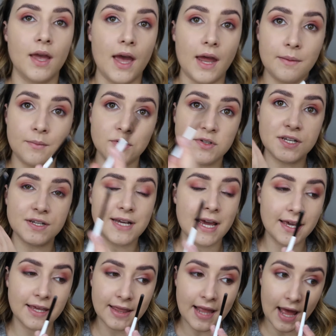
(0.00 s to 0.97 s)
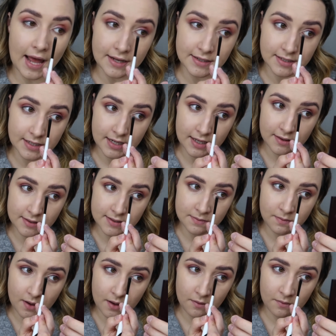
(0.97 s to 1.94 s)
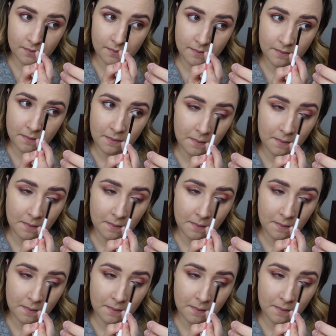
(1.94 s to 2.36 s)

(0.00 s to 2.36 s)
And I'm also taking that underneath as well.